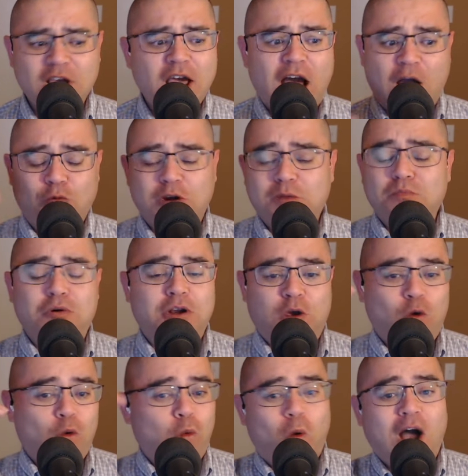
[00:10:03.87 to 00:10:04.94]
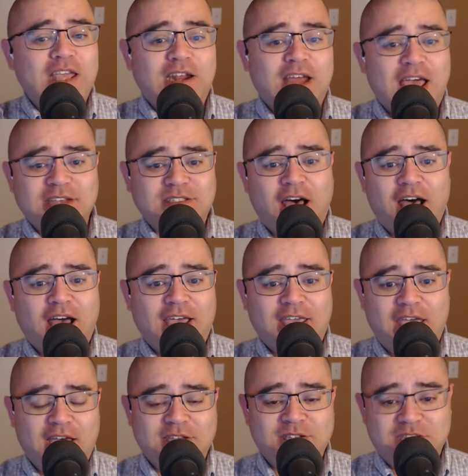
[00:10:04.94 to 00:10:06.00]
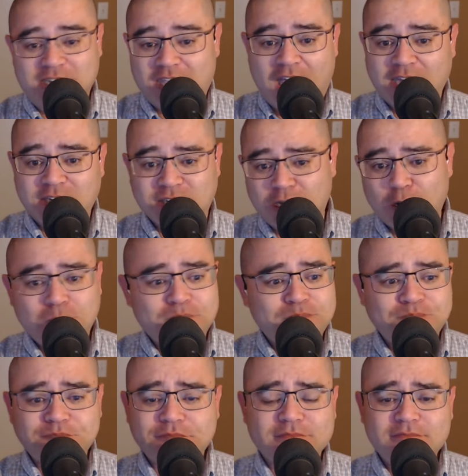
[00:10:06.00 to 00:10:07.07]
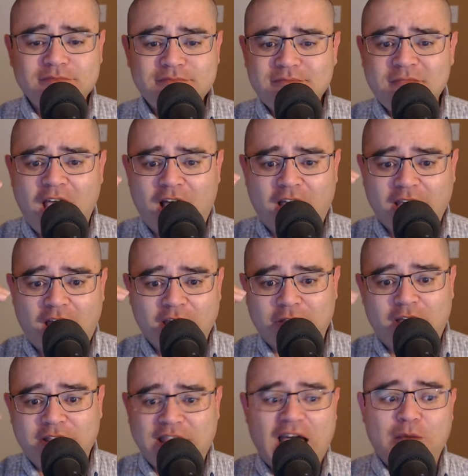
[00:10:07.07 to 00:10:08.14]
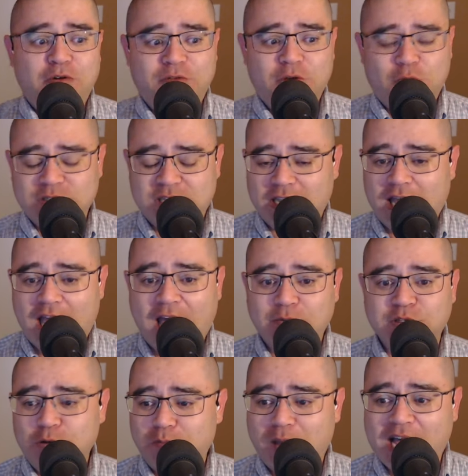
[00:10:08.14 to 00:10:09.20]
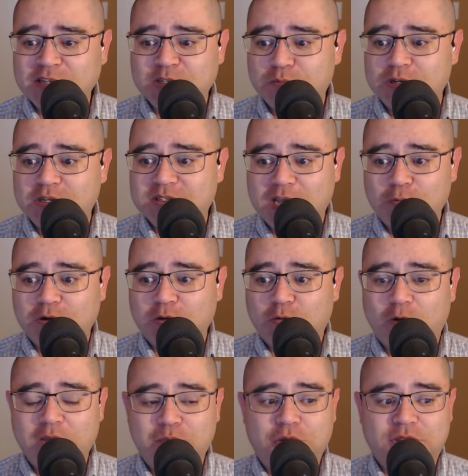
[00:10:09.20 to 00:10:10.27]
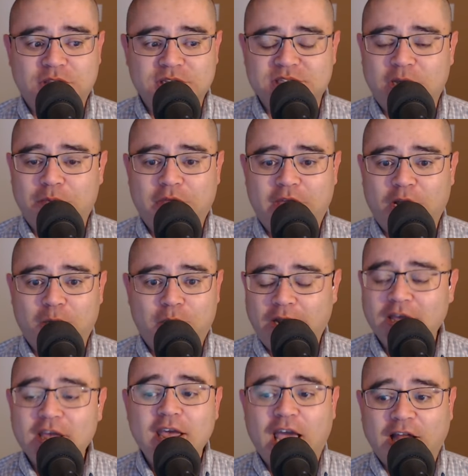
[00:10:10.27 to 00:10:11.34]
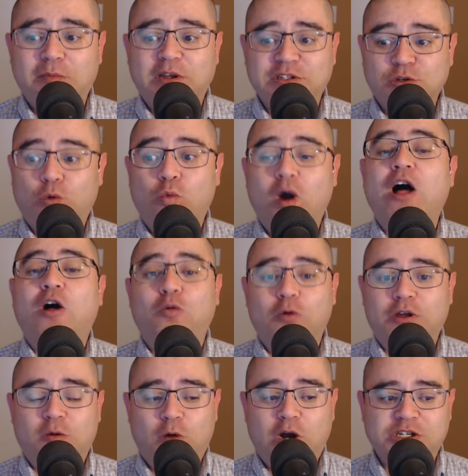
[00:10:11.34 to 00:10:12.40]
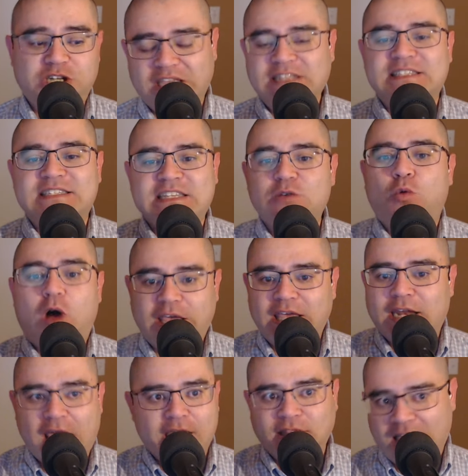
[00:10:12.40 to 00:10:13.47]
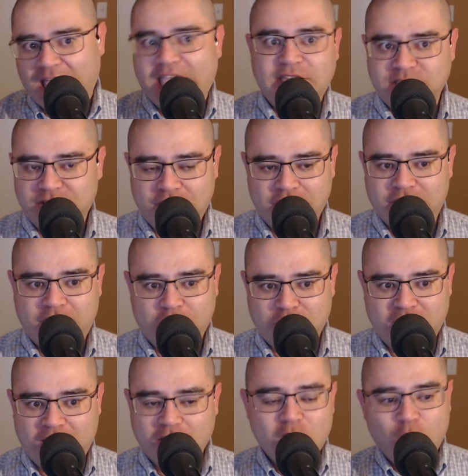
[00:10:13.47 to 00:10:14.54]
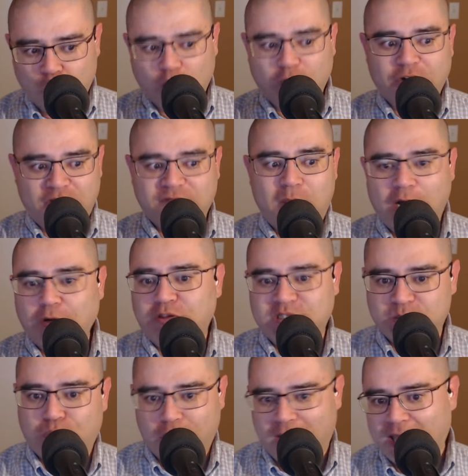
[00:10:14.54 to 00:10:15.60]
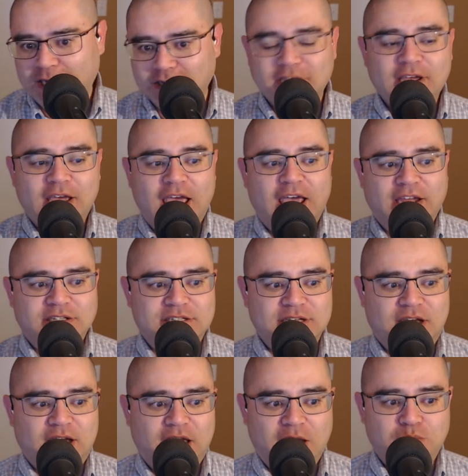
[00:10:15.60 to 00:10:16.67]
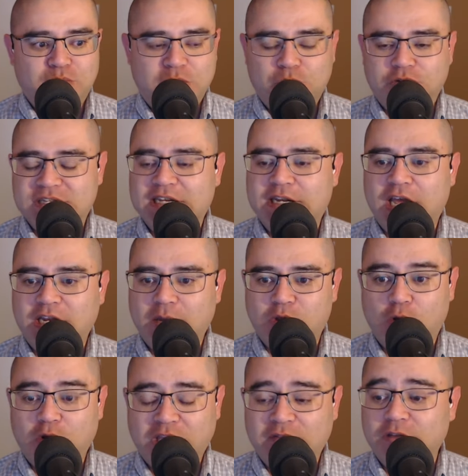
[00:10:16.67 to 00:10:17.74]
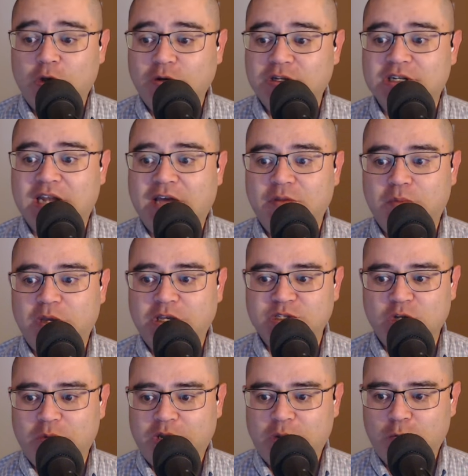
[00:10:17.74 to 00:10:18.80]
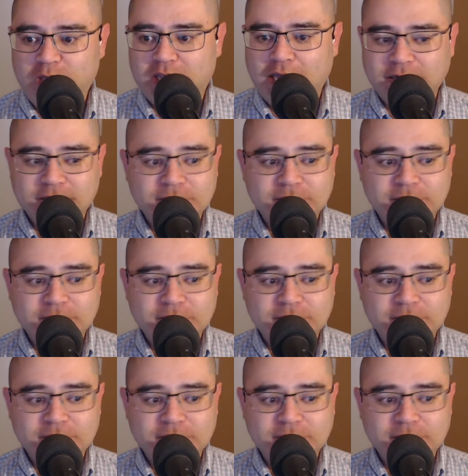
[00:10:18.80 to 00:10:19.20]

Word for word: I wouldn't put it quite as high as Encanto I, I, thought that movie was like an absolute masterpiece. I wouldn't quite put this up there, but Elemental, well worth a watch, and I can see why it had legs in the theater. That word of mouth spread, and uh, yeah. and people did end up going, even though it didn't have the biggest opening weekend.